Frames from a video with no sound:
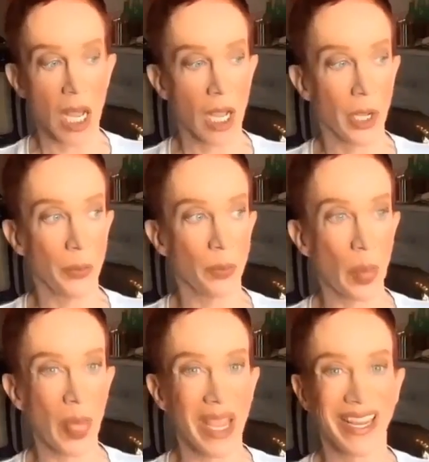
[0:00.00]

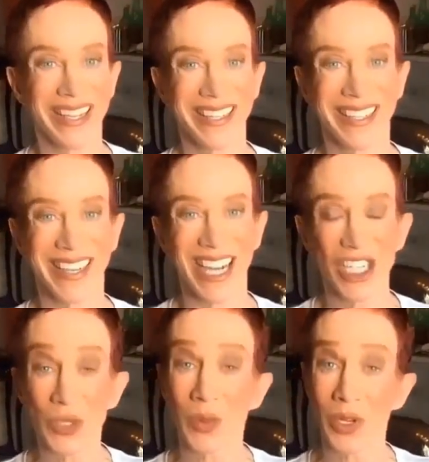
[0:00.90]
Um, and
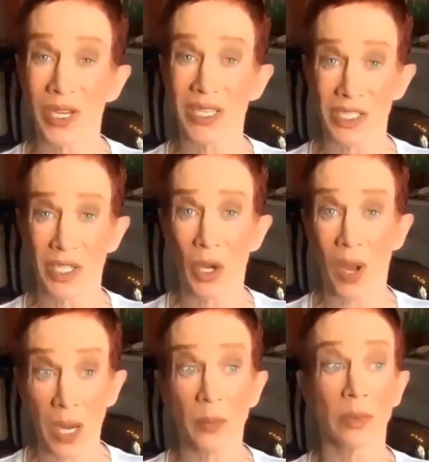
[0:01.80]
I just want you guys to
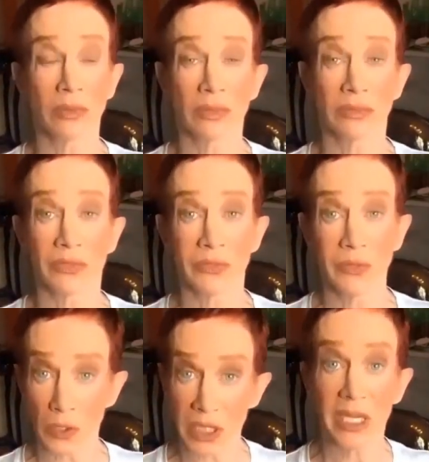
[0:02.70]
know I'm
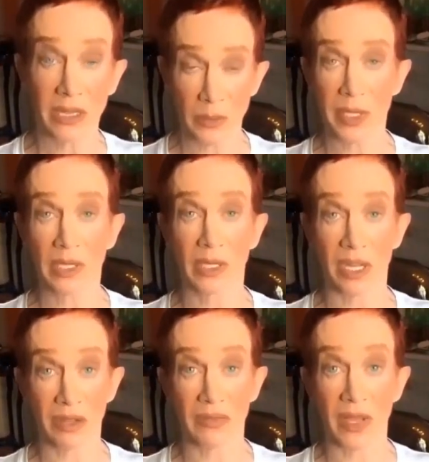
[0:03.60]
fully in the middle
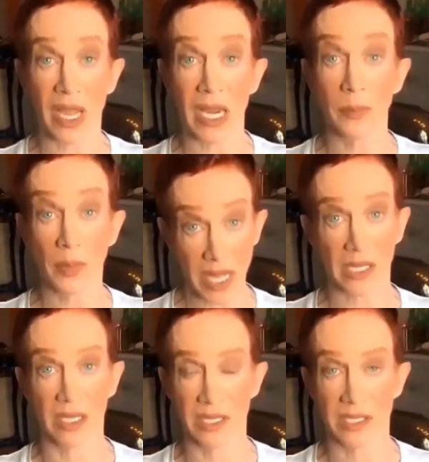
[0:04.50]
of a
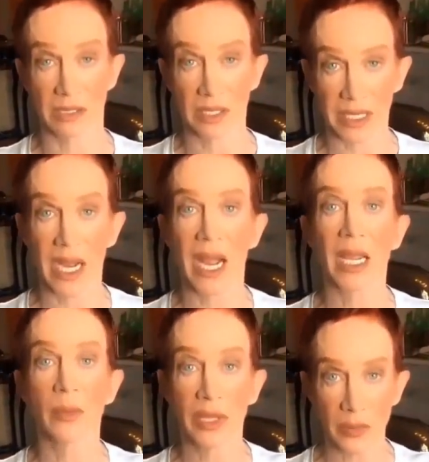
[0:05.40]
blacklist. Like, I
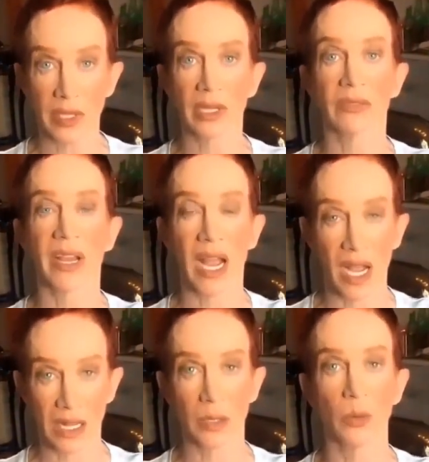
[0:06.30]
am in the middle of a
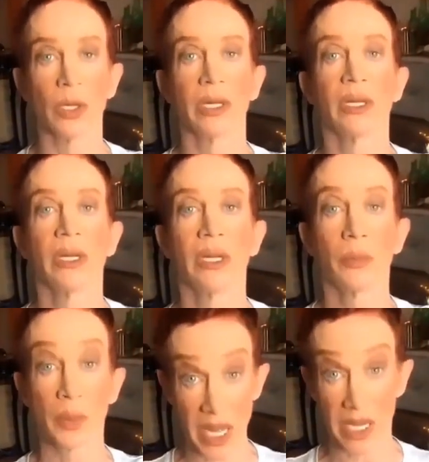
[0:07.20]
Hollywood
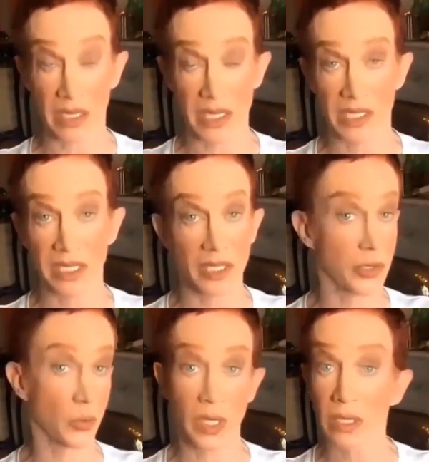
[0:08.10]
blacklist. It
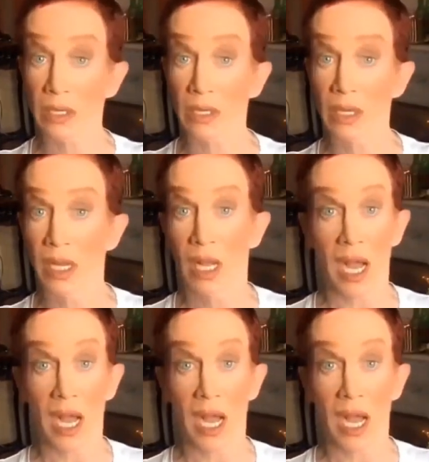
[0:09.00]
is real.